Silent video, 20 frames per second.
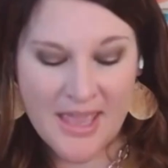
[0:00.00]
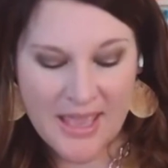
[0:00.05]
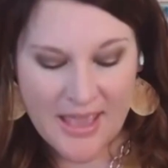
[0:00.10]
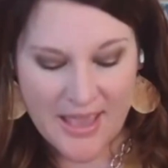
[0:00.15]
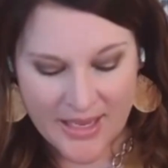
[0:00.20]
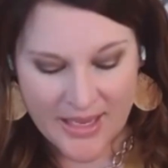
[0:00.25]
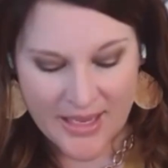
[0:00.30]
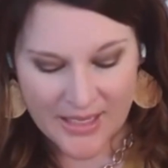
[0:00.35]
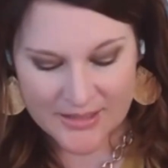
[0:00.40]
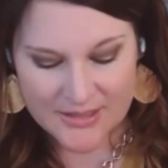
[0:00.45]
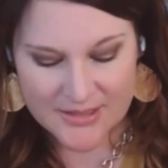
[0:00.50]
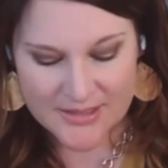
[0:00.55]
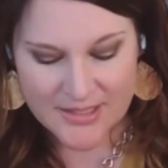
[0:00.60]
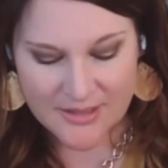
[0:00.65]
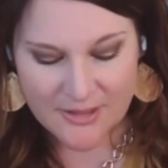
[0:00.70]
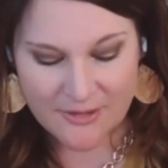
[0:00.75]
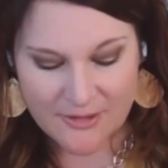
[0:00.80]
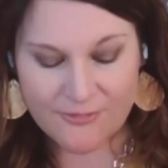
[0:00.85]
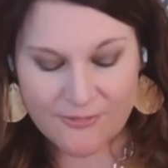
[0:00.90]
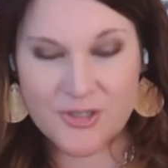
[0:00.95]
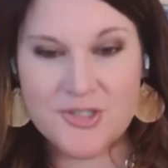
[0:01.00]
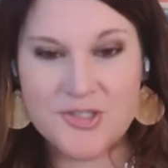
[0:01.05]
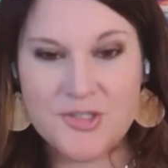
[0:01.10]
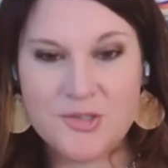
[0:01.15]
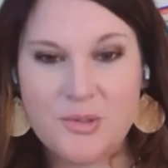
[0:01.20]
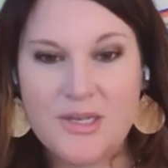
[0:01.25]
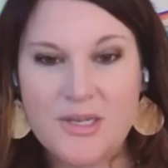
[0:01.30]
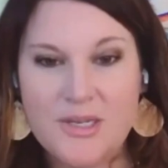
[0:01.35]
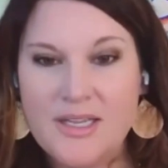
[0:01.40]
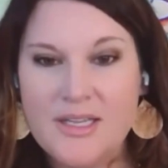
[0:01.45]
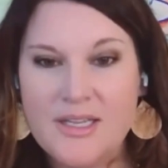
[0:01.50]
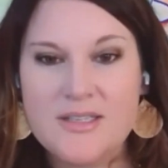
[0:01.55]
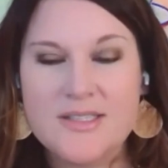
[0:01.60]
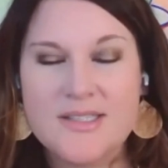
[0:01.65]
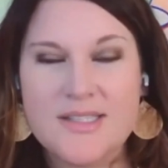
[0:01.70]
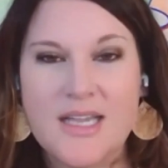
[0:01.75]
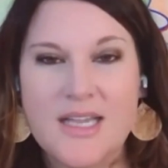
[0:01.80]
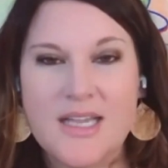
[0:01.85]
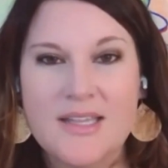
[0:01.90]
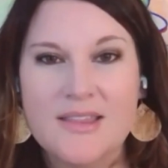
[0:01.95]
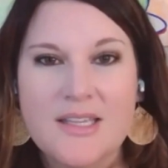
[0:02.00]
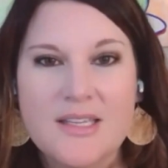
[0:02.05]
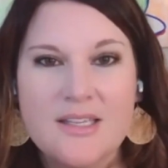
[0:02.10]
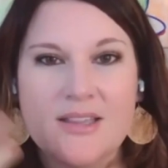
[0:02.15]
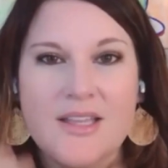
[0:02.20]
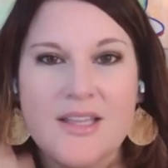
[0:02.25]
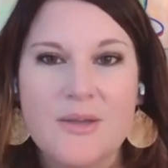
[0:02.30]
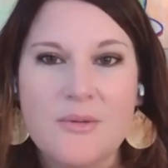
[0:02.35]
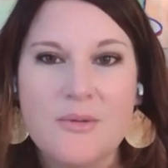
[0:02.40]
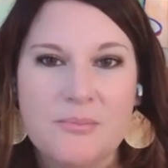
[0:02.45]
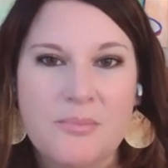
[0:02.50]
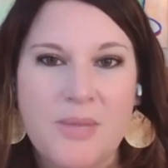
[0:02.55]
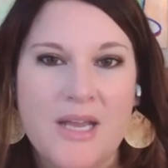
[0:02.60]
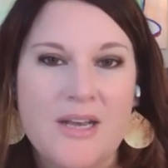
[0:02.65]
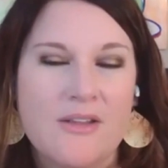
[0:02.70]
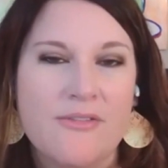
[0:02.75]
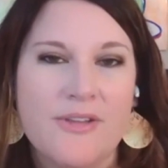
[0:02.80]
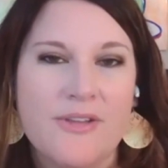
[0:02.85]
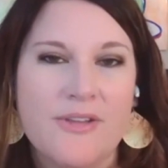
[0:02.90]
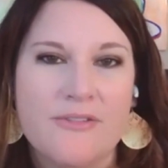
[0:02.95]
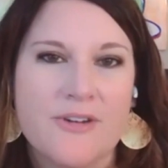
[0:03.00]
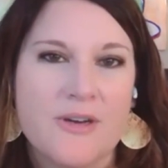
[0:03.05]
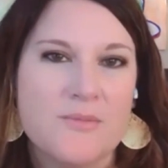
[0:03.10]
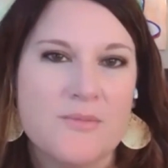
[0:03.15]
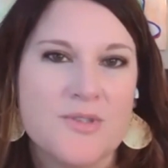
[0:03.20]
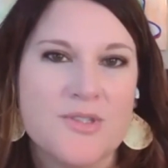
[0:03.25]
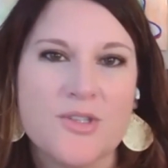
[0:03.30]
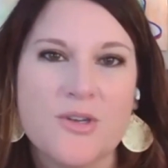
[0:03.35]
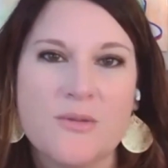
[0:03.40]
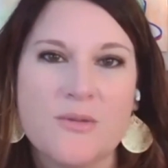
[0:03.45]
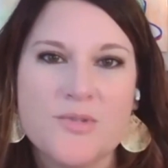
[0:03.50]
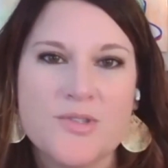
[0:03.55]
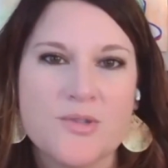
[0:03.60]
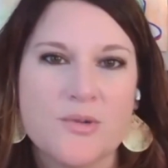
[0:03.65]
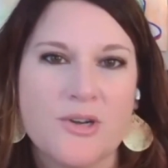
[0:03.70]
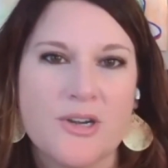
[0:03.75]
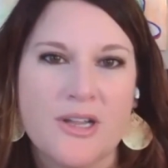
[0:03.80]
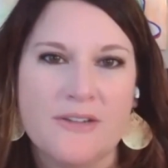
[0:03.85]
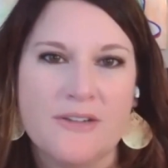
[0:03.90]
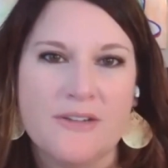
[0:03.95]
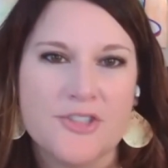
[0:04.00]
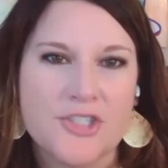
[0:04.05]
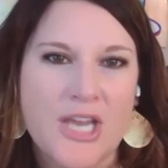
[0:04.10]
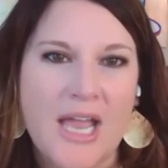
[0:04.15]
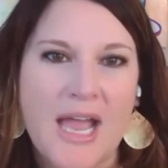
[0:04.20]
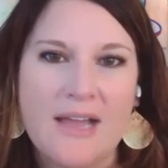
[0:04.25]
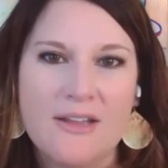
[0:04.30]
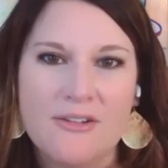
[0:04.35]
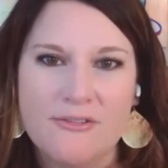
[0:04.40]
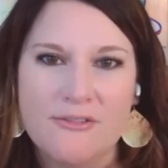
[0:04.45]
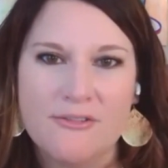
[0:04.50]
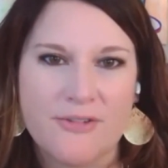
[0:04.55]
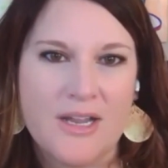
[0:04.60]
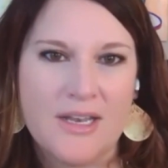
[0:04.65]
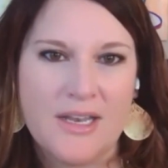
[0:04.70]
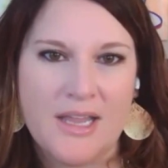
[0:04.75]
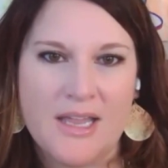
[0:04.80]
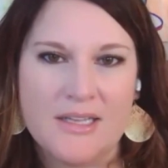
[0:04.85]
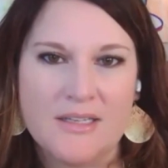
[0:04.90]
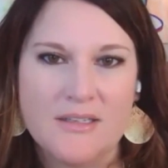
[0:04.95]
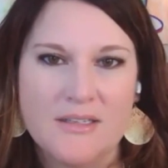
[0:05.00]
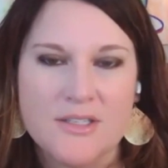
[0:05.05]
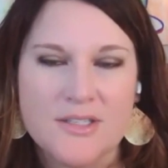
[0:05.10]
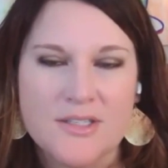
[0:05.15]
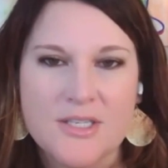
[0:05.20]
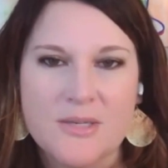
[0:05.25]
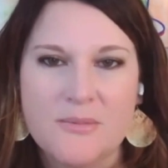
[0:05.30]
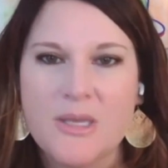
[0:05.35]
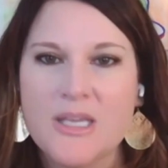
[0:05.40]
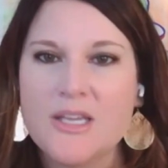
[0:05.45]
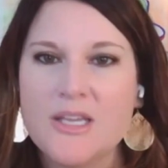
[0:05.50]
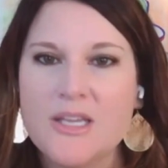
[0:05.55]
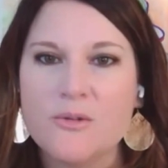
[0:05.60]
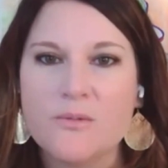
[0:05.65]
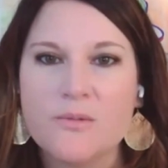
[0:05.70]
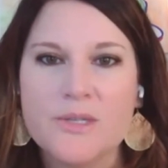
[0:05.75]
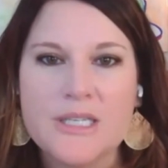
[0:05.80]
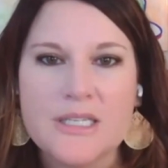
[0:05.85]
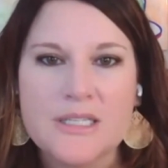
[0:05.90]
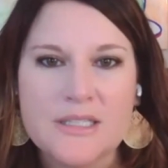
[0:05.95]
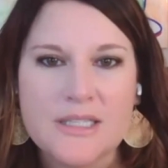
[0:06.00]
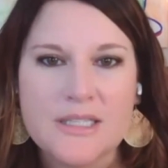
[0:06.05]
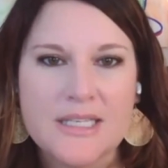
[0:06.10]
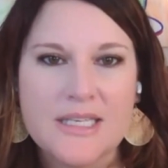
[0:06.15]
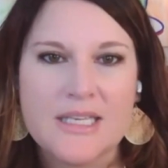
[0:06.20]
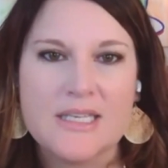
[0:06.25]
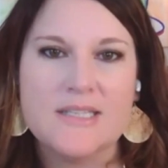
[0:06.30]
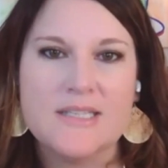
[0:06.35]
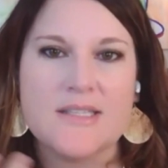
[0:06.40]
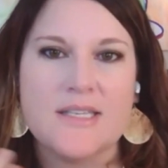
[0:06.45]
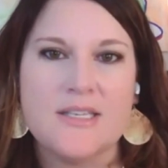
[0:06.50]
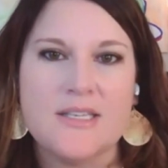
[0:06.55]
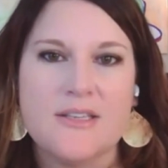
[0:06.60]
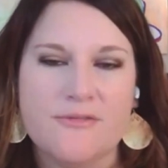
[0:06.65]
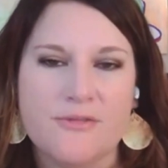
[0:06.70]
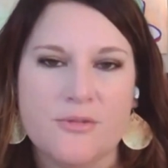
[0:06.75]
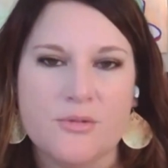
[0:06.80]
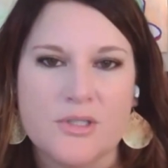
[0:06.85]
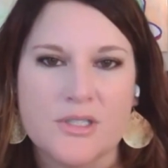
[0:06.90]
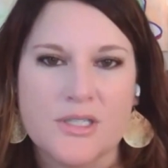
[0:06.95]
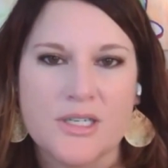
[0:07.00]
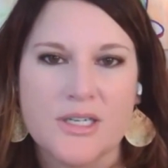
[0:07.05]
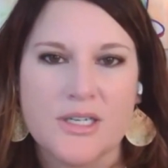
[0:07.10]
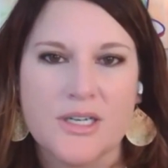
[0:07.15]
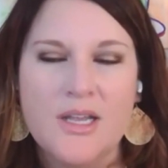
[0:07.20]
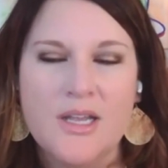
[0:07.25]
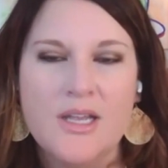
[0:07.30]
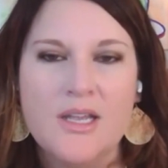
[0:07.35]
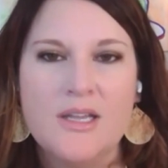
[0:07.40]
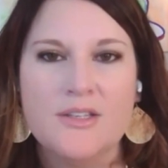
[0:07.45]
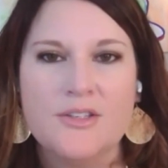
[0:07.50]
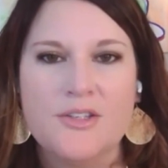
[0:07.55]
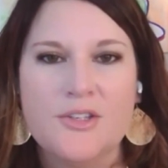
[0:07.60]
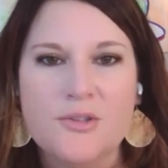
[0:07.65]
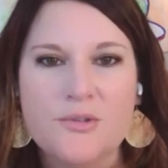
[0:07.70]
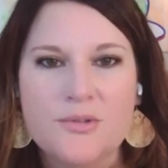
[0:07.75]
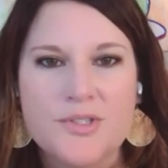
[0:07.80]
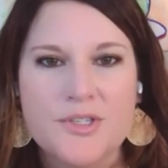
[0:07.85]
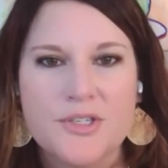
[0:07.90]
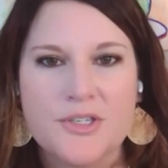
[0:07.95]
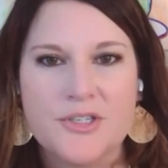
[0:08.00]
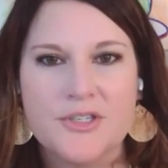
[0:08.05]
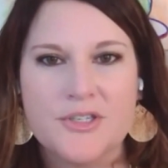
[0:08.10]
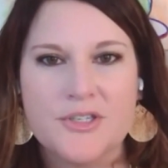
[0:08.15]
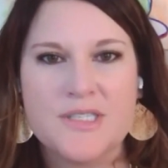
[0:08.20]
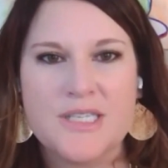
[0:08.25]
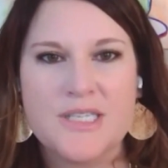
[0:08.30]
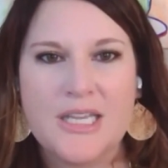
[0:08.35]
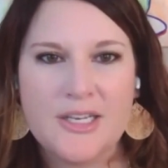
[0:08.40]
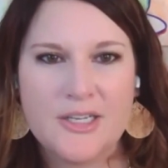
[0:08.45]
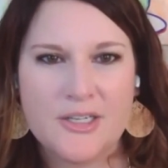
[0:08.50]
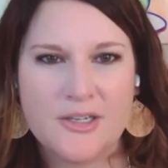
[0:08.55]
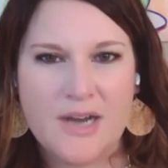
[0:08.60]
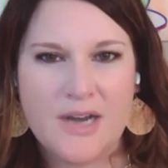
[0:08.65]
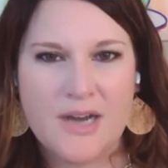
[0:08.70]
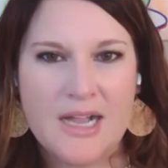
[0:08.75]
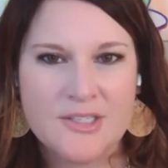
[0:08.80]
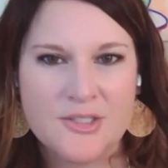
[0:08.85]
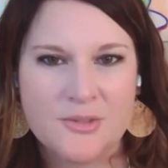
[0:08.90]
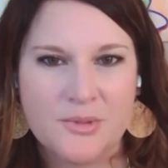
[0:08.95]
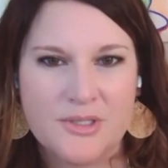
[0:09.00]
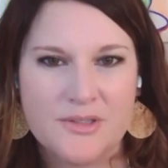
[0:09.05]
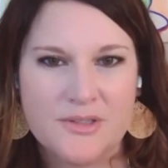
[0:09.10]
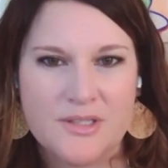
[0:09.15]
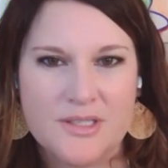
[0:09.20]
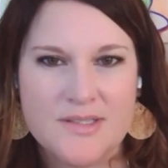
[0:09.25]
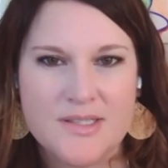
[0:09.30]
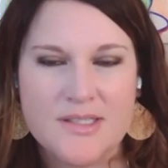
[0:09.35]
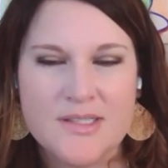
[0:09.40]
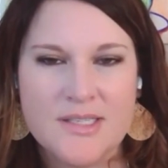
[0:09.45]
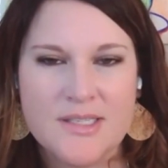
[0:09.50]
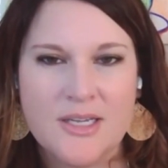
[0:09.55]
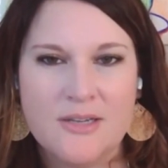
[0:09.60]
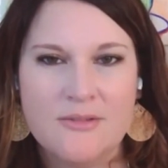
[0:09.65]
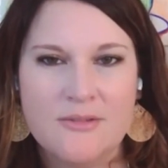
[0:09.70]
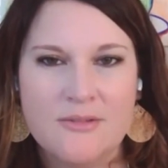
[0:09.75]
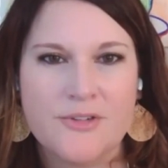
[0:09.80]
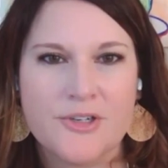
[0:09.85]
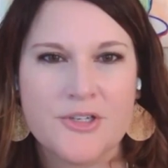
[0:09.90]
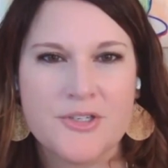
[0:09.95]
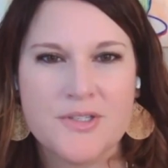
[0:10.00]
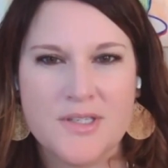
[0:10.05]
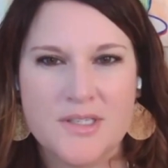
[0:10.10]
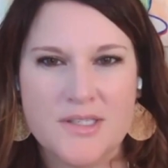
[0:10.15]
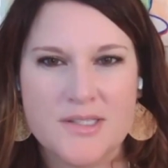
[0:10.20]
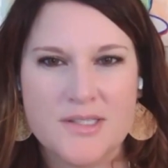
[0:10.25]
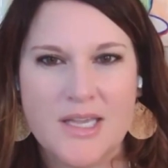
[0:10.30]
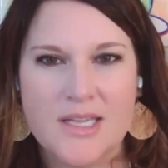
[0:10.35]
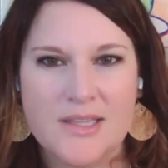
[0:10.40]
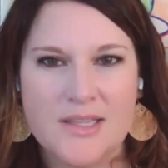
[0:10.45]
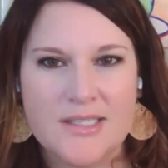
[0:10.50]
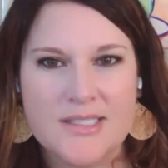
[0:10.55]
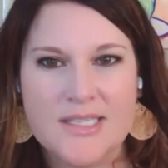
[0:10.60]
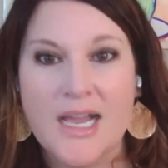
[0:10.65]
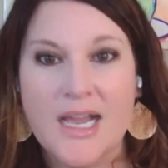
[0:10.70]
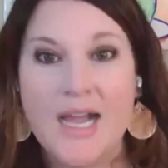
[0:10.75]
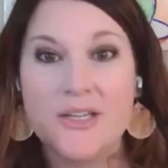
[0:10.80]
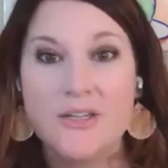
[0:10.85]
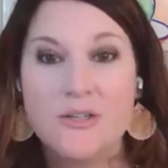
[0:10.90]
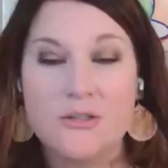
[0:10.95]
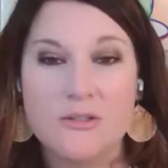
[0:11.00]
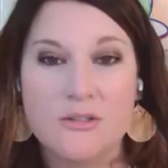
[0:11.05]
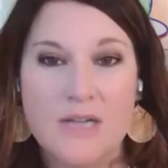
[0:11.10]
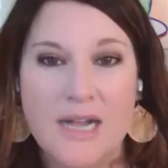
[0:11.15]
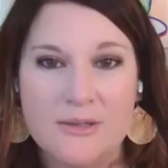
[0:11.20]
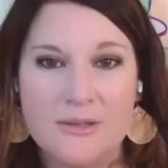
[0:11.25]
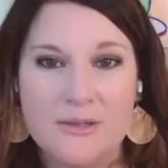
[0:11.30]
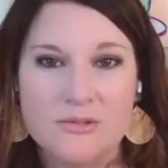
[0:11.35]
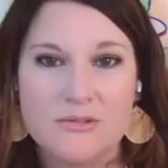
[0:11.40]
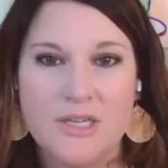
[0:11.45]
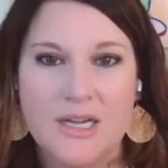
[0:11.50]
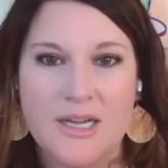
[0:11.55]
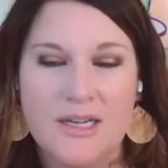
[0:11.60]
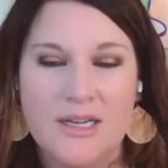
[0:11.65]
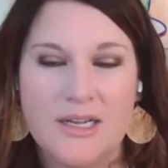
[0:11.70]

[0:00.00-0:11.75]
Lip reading: And the first one is, I think they would benefit from some sort of chat front end to make it really easy for users to interact with the system versus like the tile out